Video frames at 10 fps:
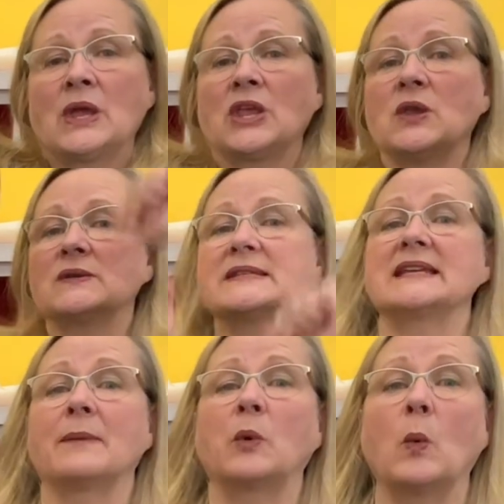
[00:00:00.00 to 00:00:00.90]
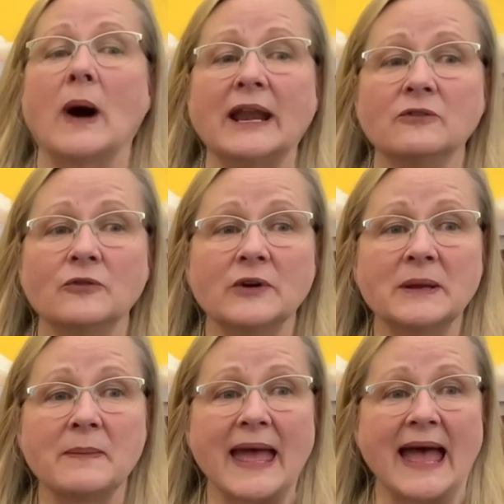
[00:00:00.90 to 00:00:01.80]
You step 1 foot
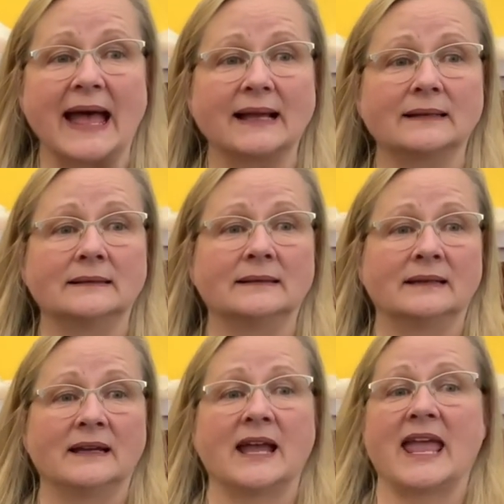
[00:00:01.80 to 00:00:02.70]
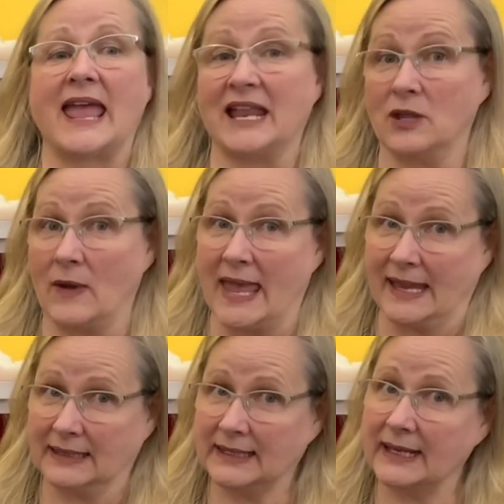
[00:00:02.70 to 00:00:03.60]
back and you
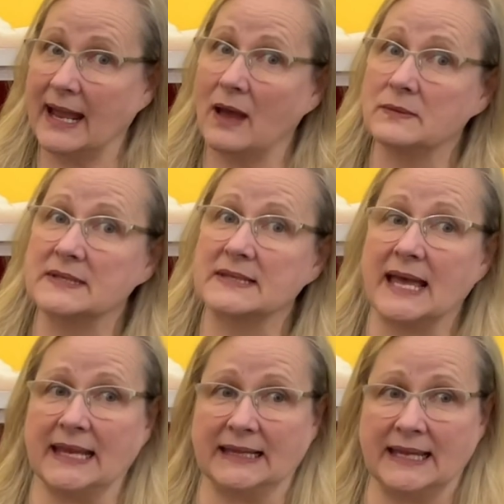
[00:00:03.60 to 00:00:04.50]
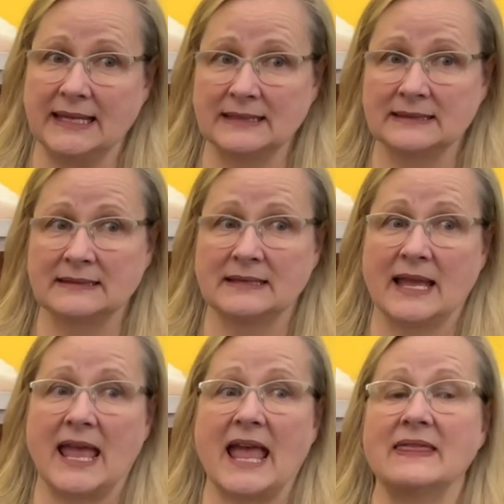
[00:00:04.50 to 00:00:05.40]
ankle it out slightly,
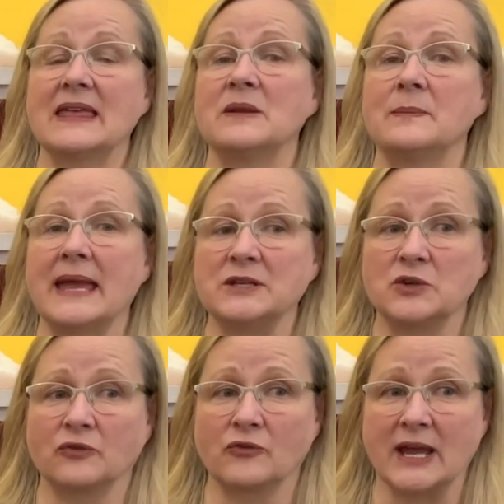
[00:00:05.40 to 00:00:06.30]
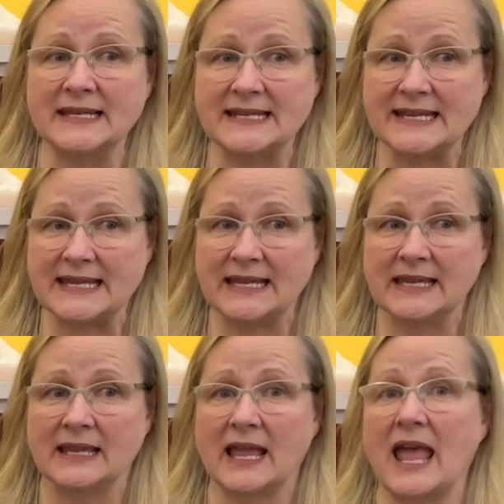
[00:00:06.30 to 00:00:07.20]
and then bend your front knee
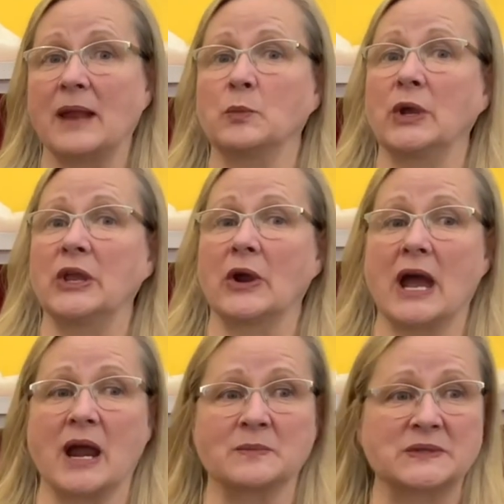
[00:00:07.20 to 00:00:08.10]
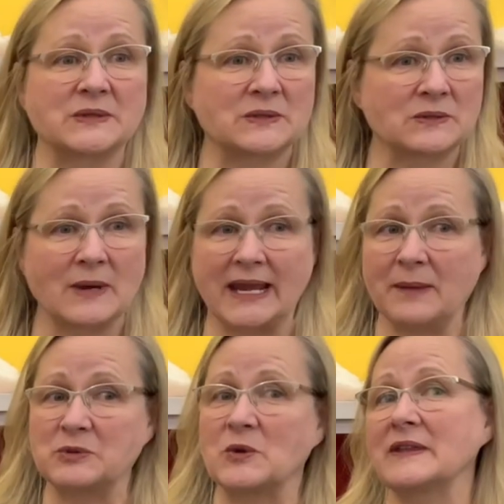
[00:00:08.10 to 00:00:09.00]
and bring your arms straight up
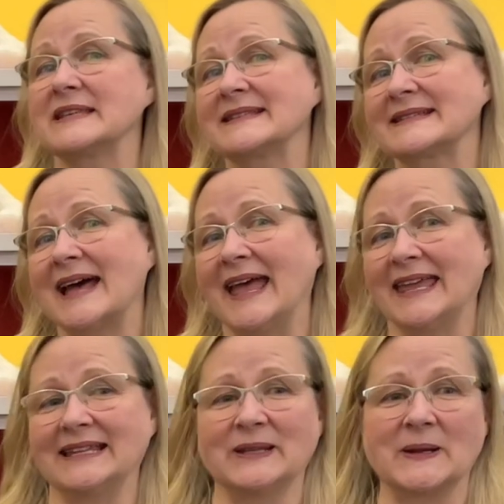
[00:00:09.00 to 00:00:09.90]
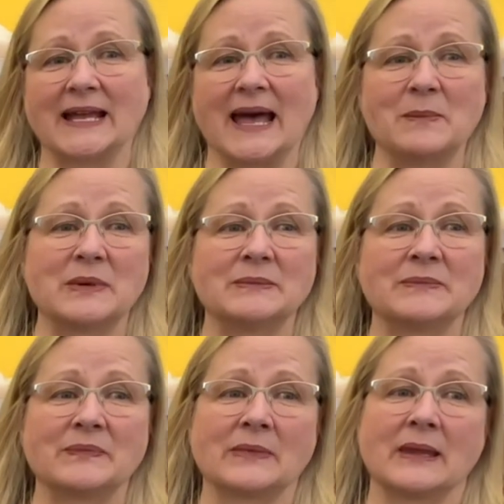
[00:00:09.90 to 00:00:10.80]
toward the sky and look up.
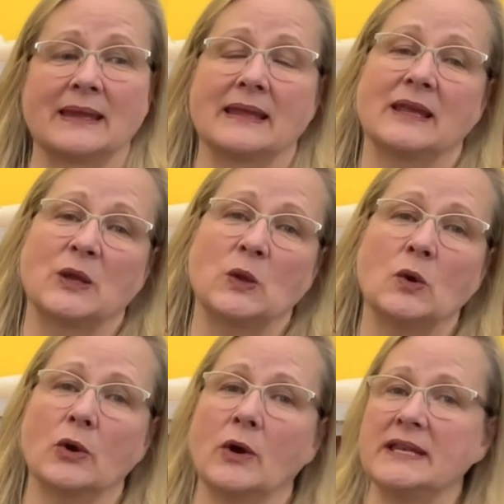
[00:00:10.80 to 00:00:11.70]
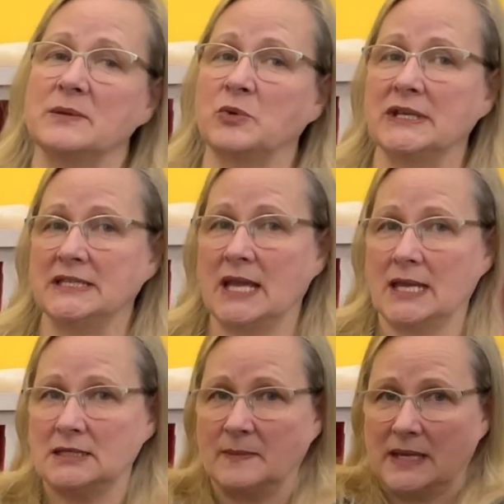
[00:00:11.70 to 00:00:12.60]
You're going to
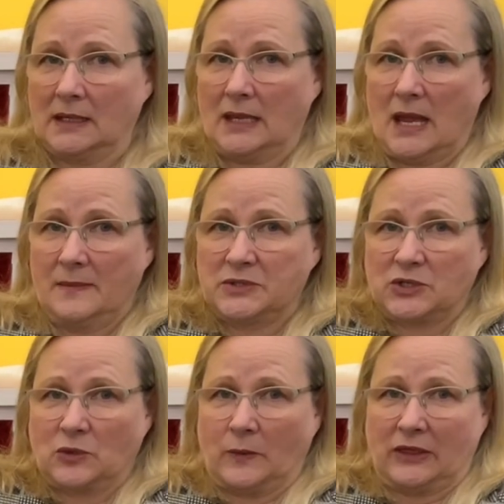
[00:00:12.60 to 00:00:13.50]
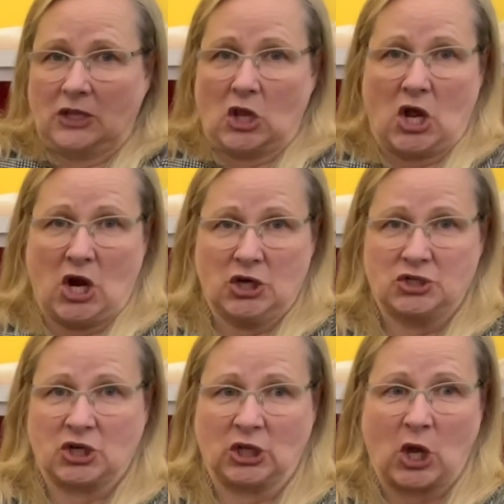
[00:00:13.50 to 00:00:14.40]
pretend to be a lobster with
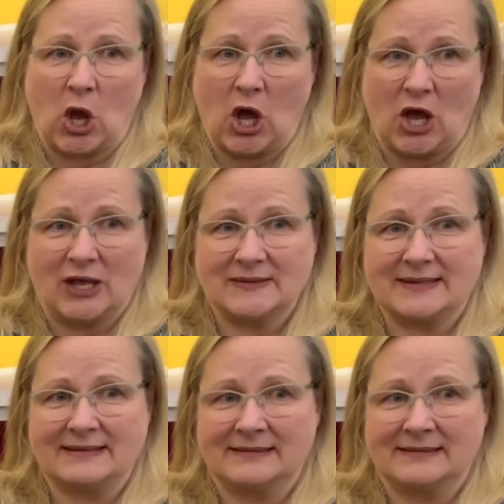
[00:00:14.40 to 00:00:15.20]
large claws.